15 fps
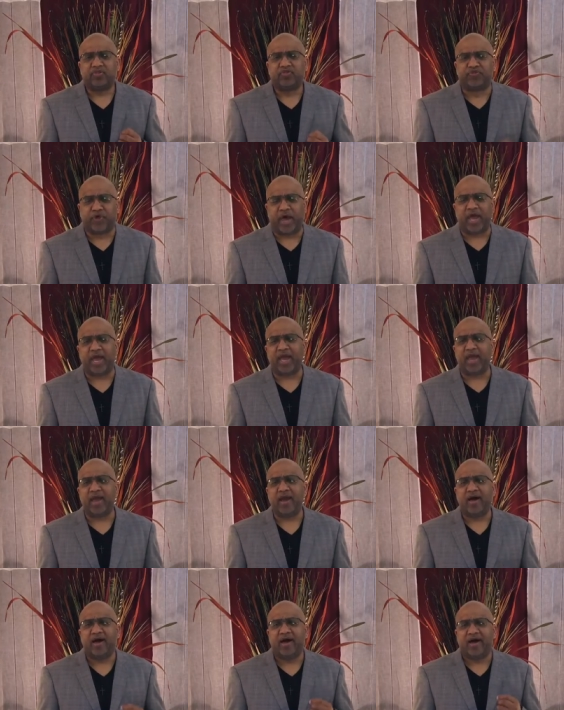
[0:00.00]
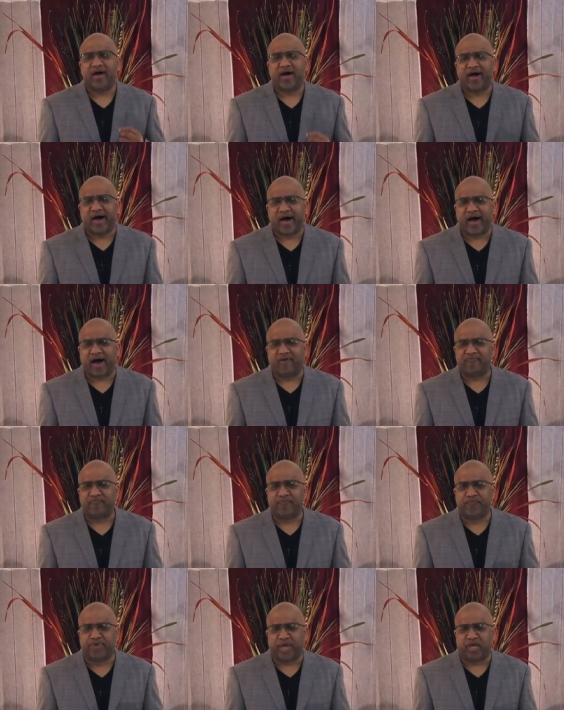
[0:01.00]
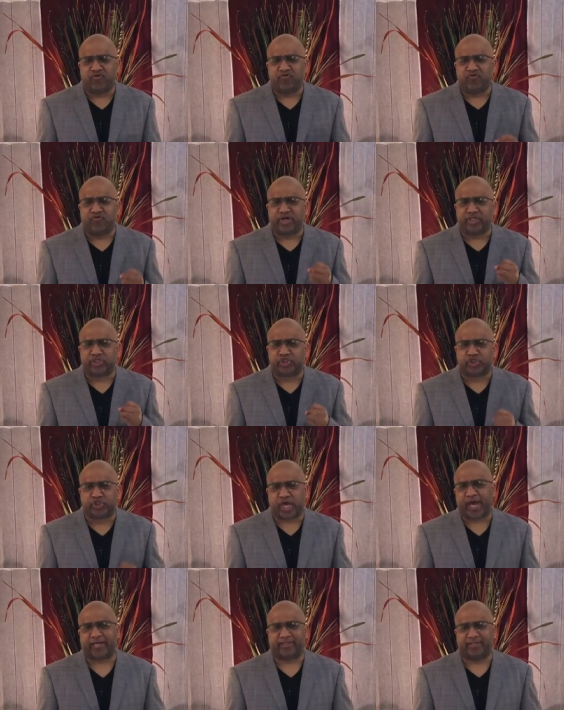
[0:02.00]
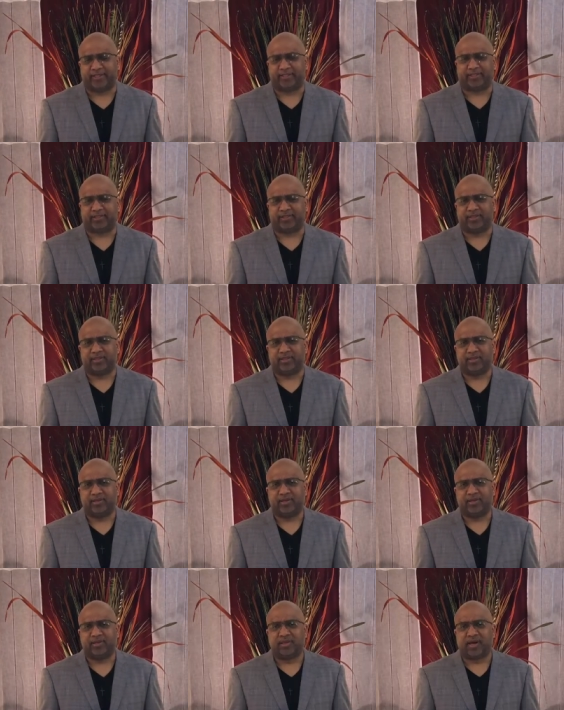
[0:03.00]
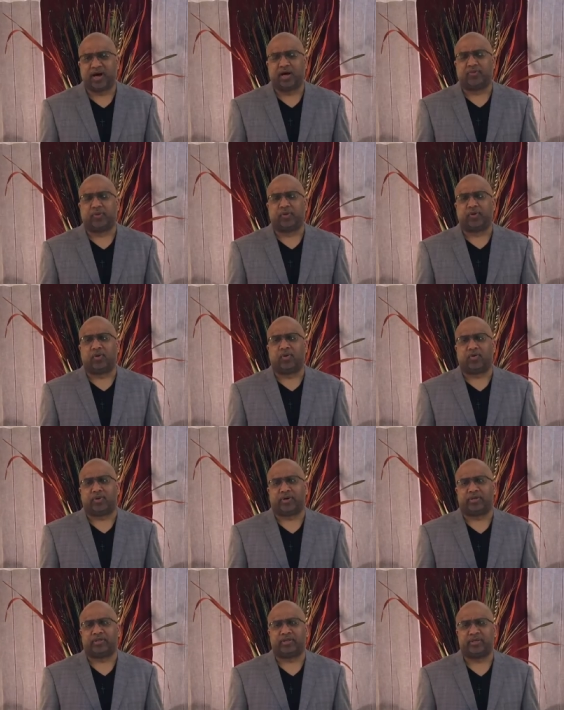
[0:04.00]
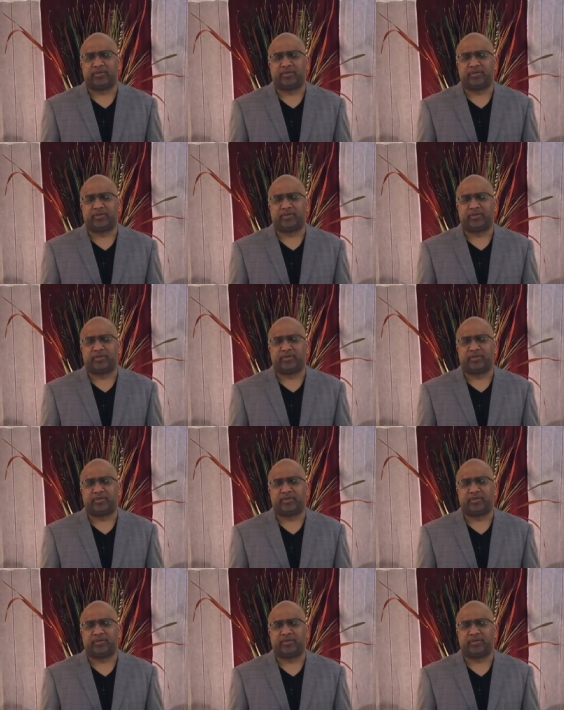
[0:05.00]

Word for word: They have been rejected of the Lord.